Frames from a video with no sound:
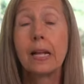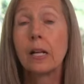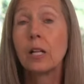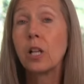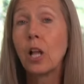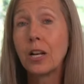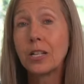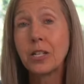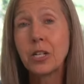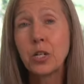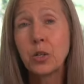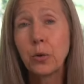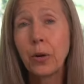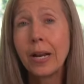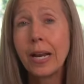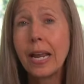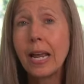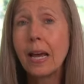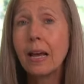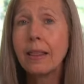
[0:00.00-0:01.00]

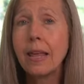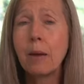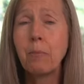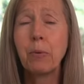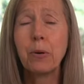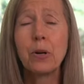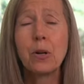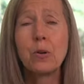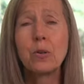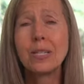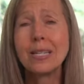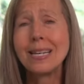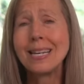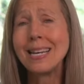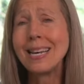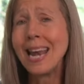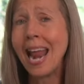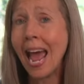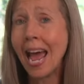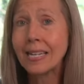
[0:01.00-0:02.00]
Clostridia, they produce
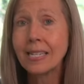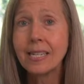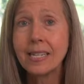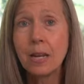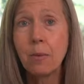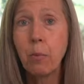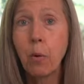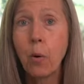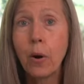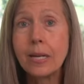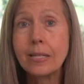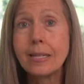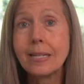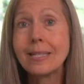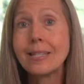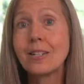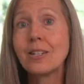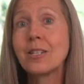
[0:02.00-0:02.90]
nasty poisons.